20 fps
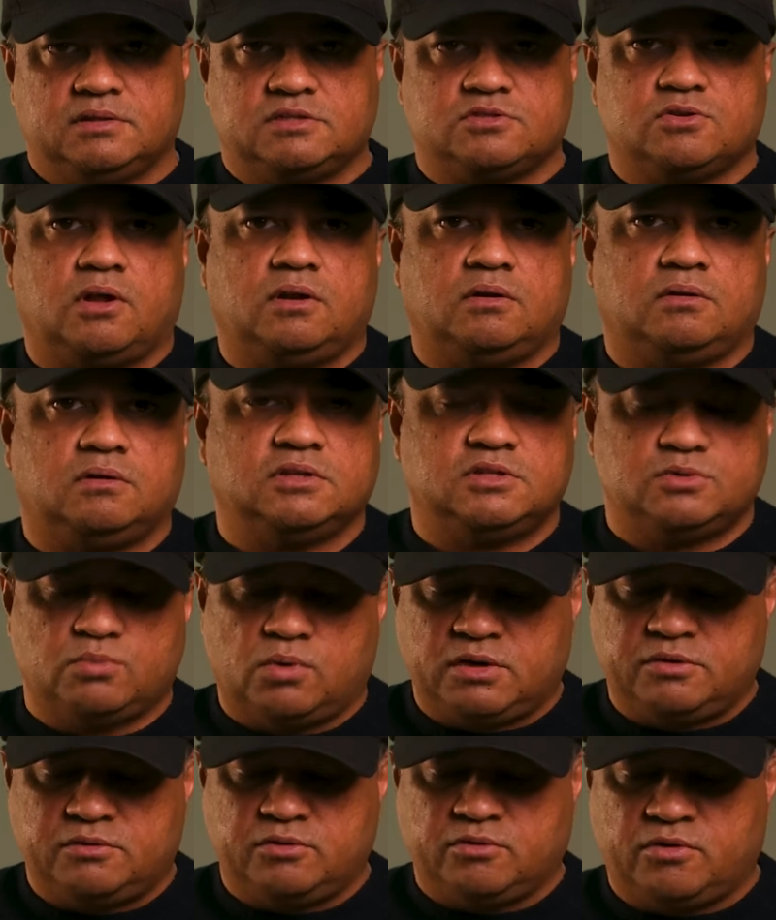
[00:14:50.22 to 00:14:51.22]
So this is
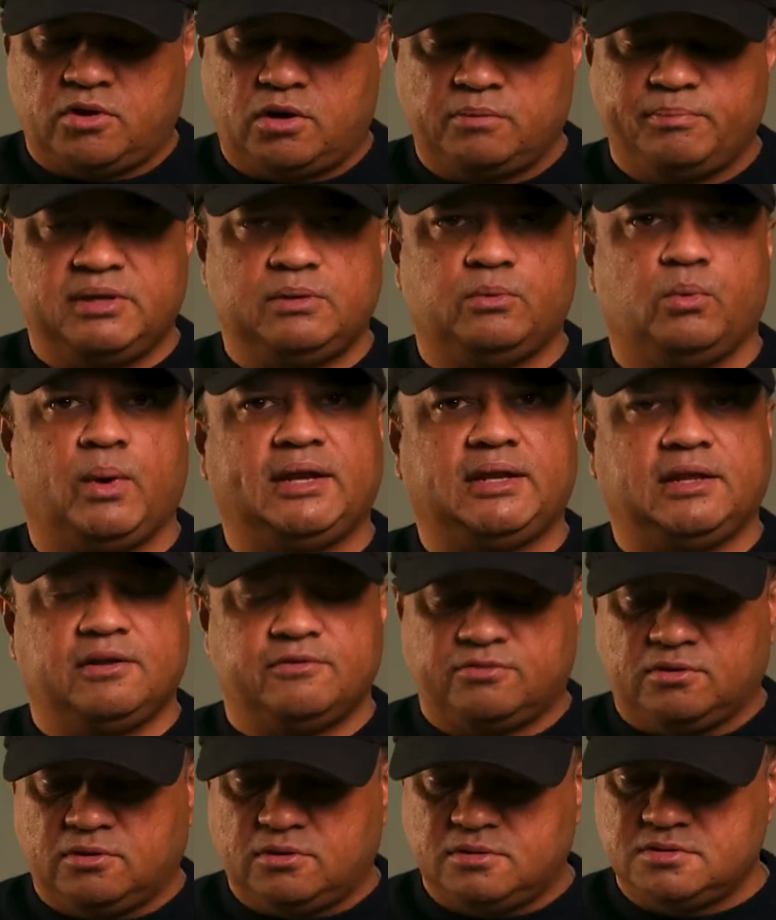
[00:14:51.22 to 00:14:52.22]
what you've all been waiting
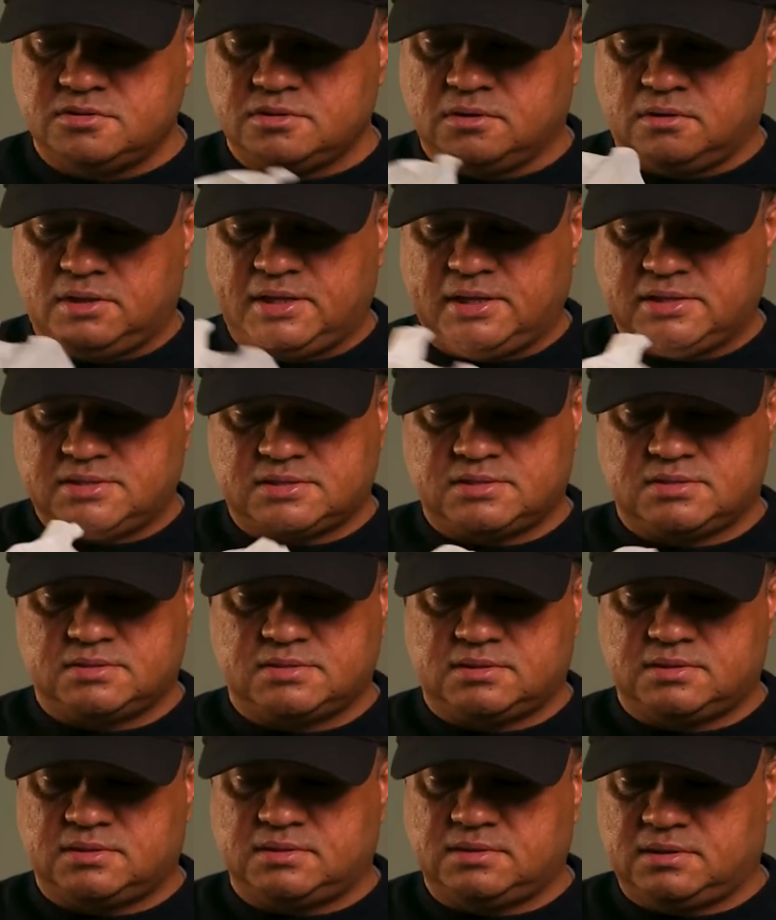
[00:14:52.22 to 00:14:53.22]
for. So
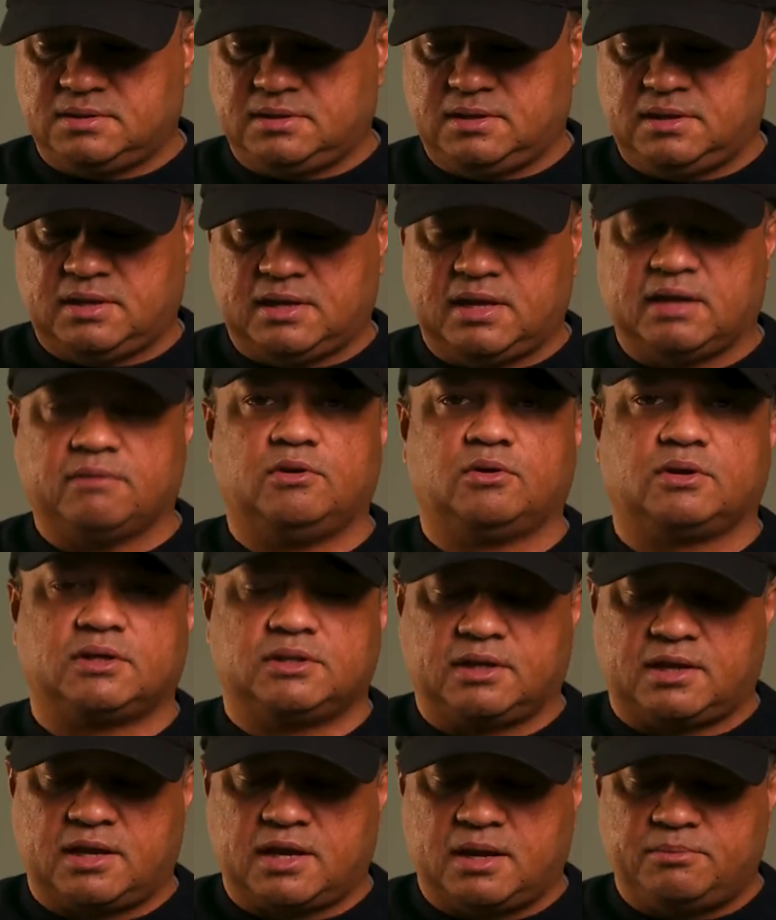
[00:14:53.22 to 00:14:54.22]
let's have a look at
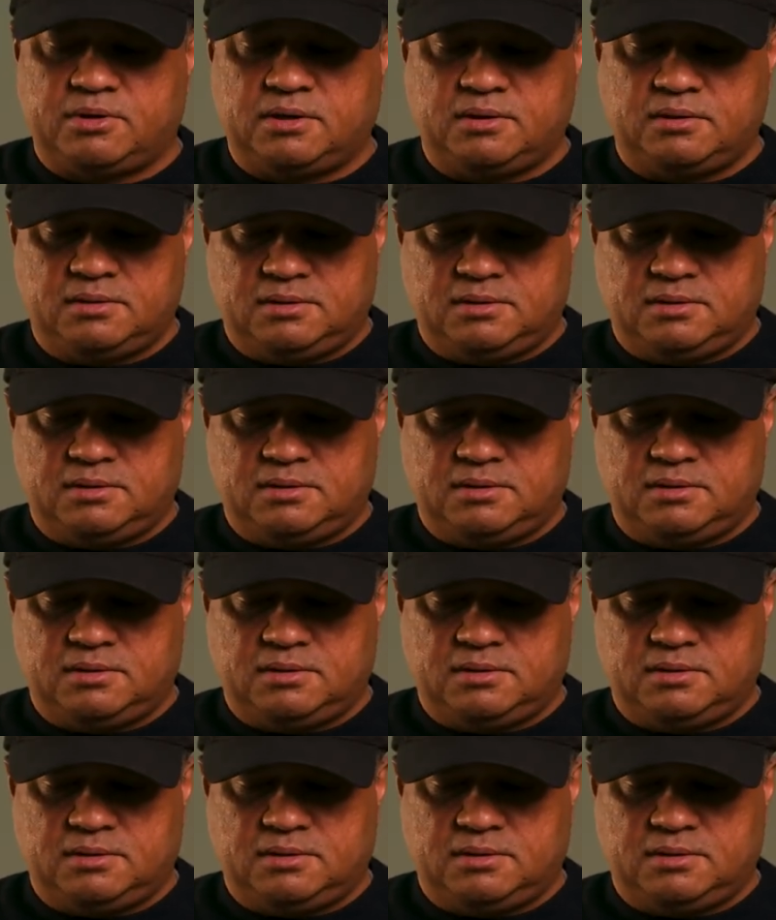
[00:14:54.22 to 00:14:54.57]
the camera.